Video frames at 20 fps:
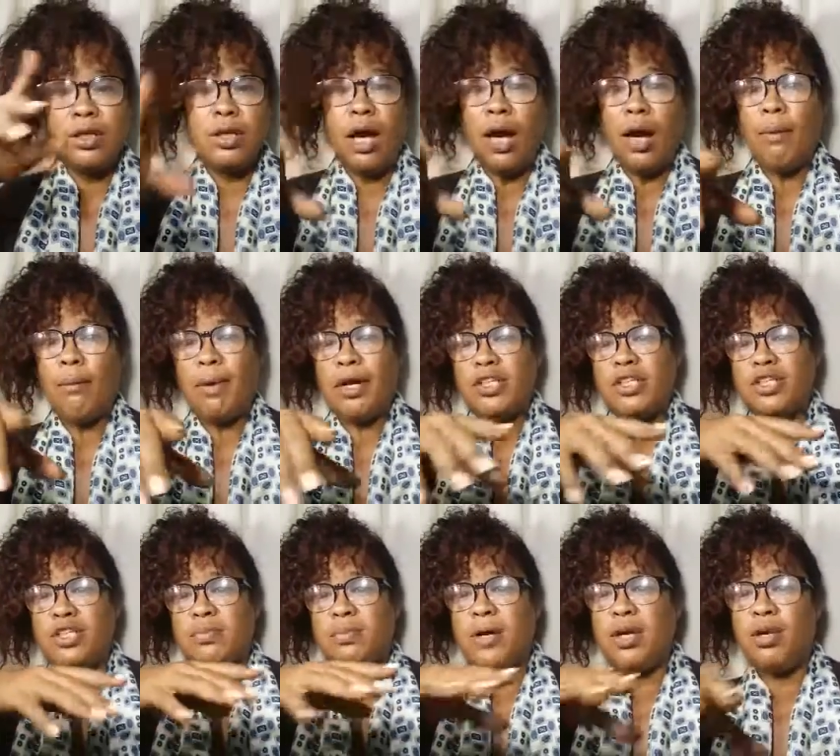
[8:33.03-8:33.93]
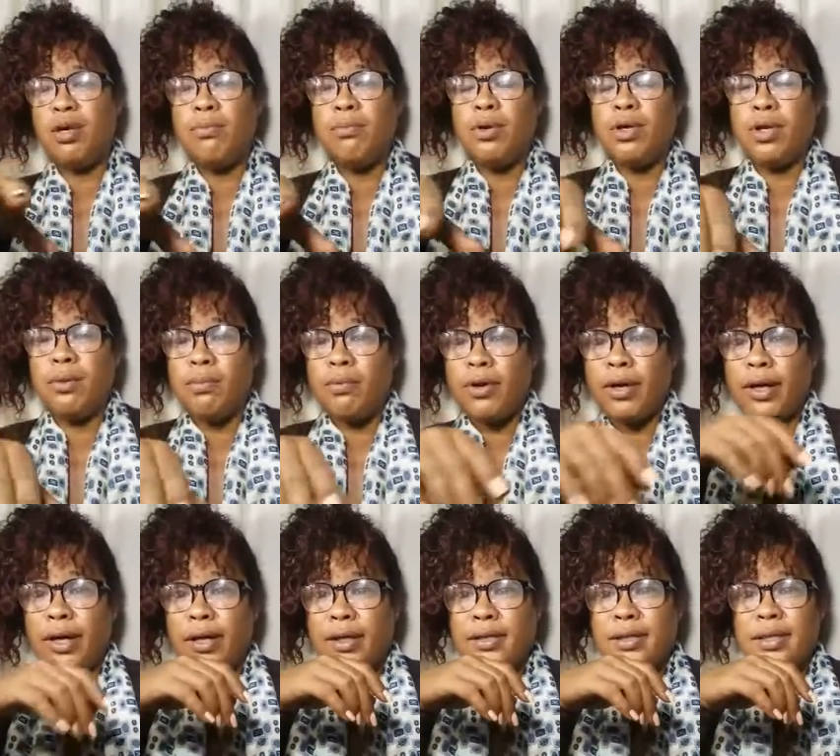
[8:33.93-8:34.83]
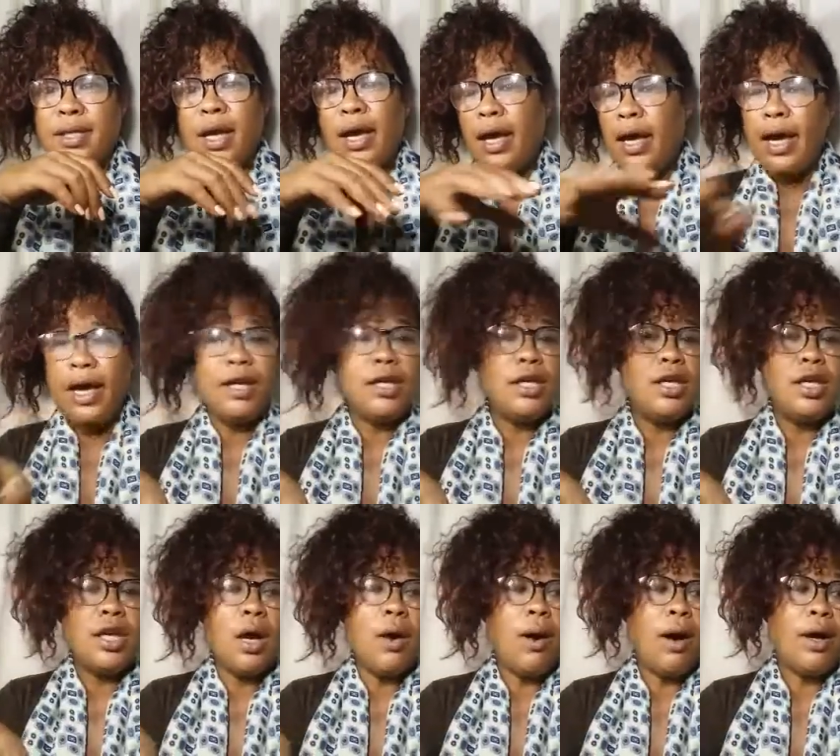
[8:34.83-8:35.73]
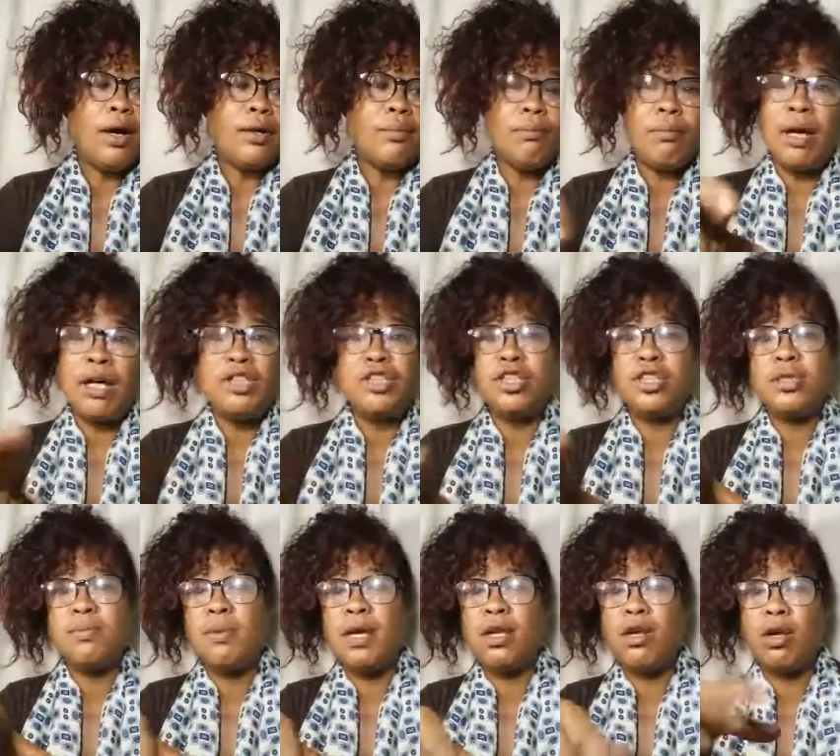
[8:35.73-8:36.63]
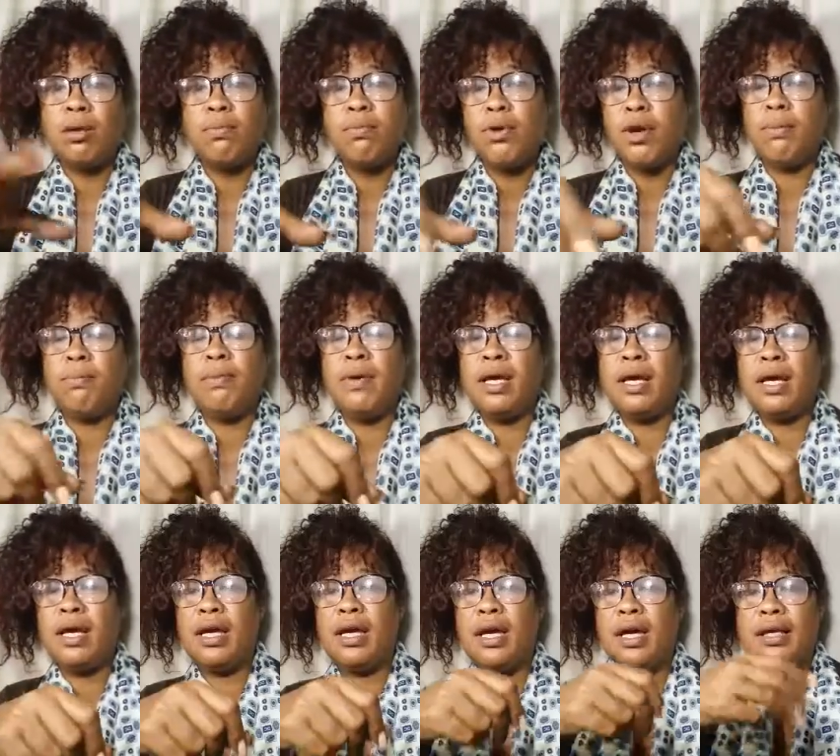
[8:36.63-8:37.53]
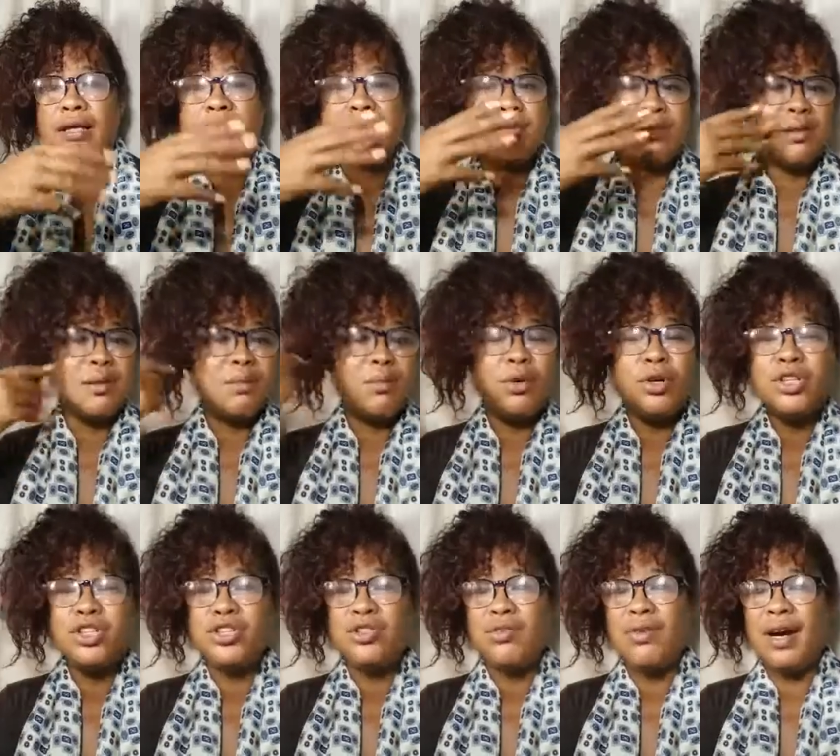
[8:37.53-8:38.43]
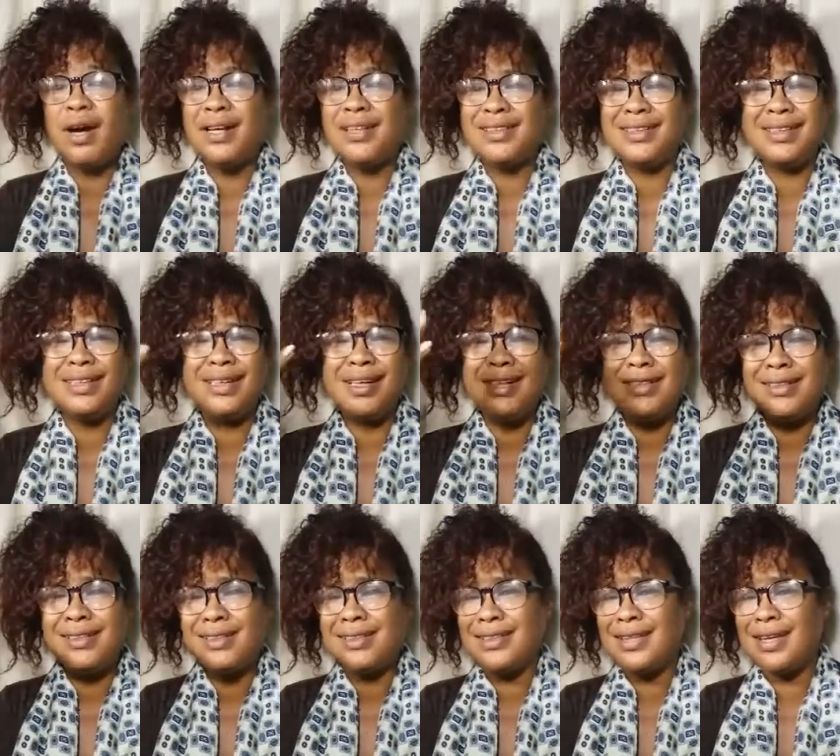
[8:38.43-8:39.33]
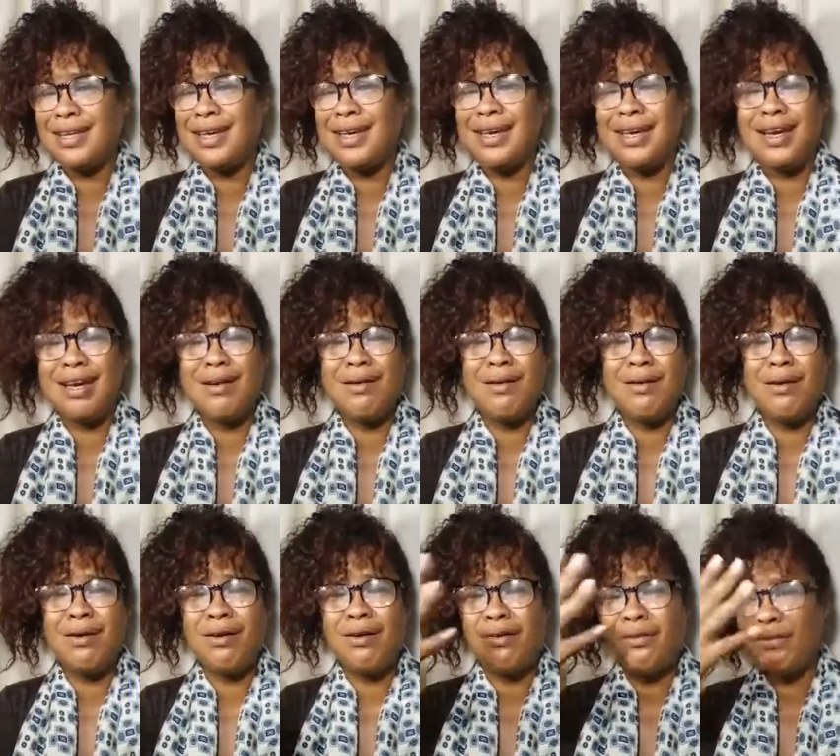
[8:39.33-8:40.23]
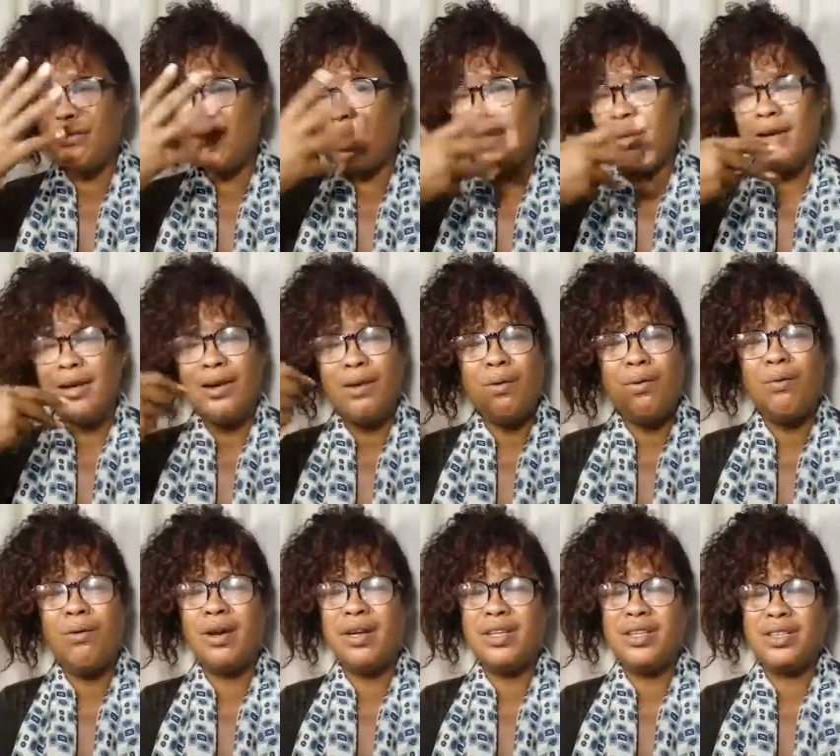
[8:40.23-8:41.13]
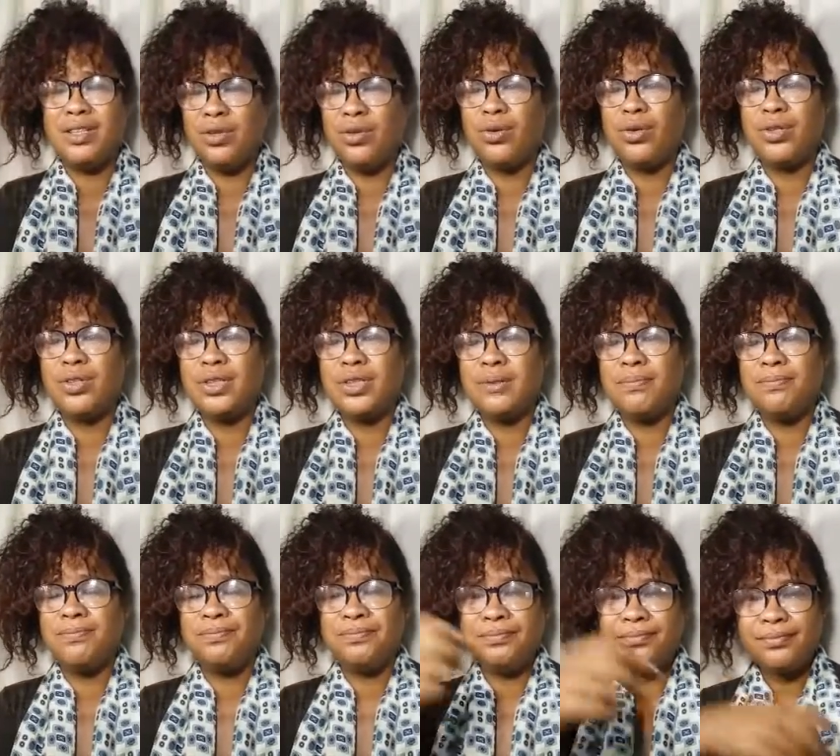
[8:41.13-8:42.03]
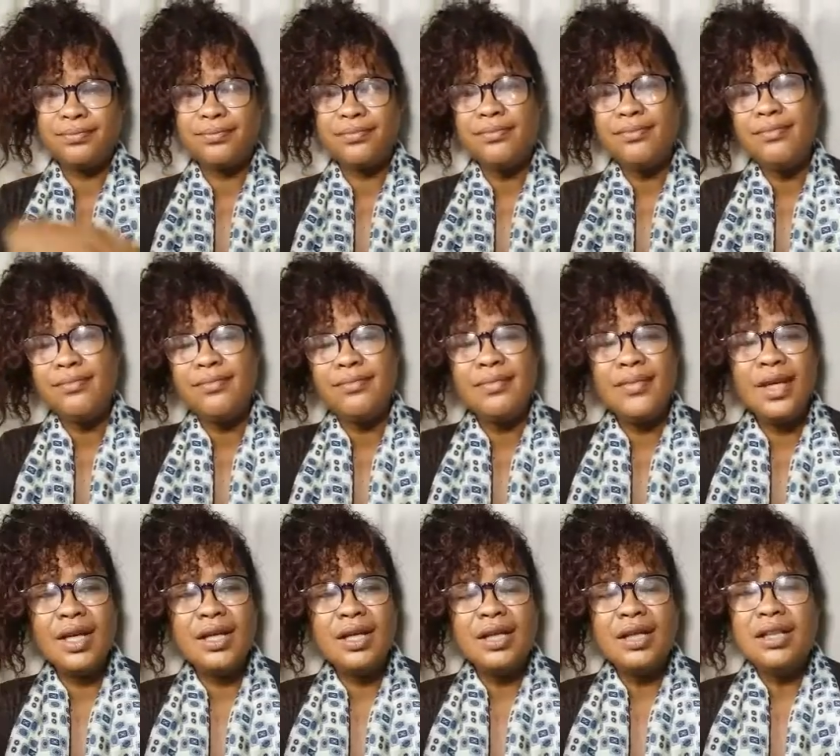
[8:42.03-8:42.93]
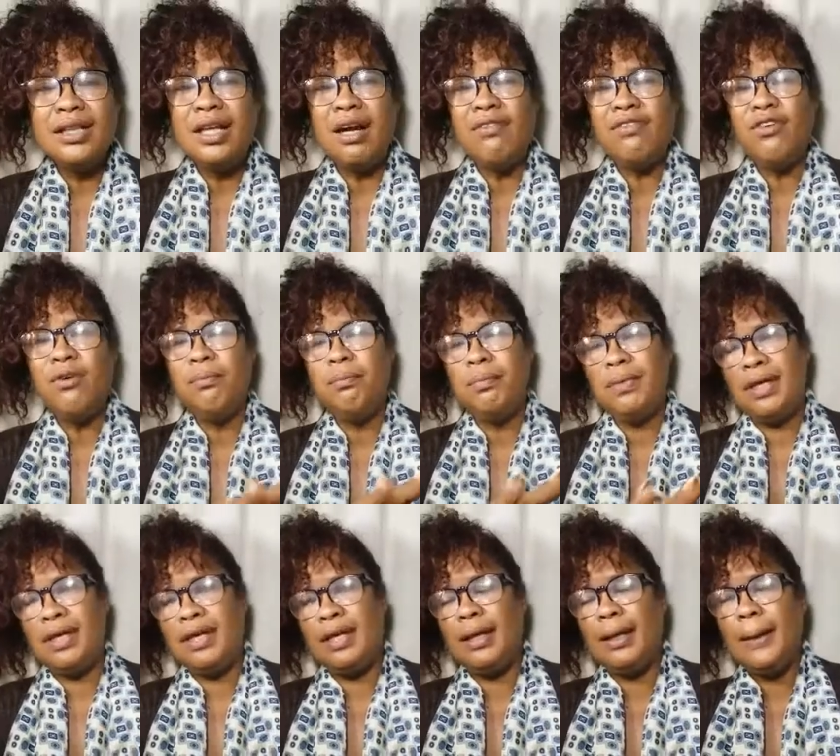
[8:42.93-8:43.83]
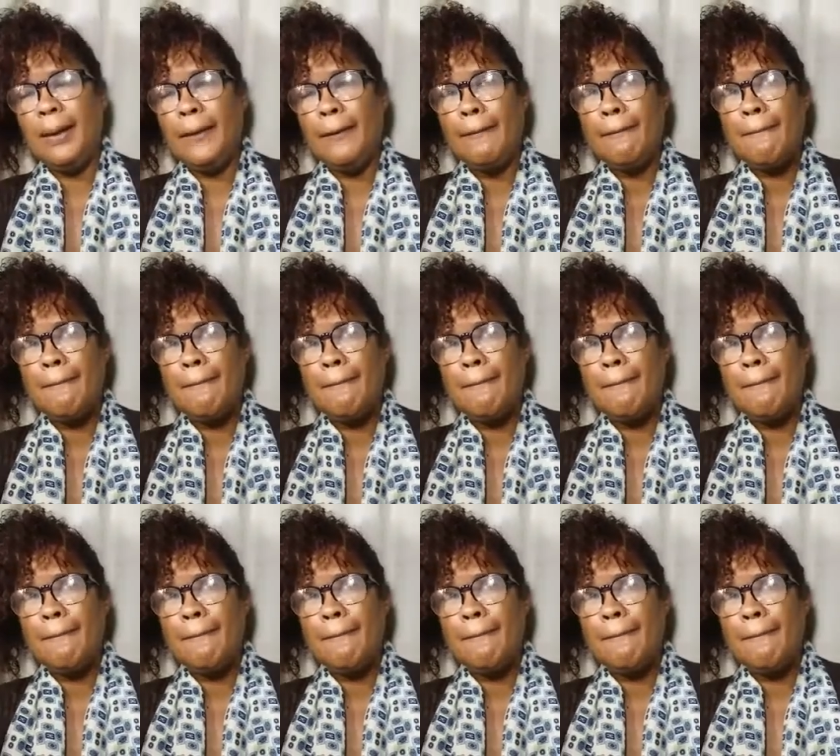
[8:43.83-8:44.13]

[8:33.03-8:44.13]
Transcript: you know how much you spend on beauty products, and you know how much you spend on prepping and moisturizing and just taking care of what is yours. Now for me,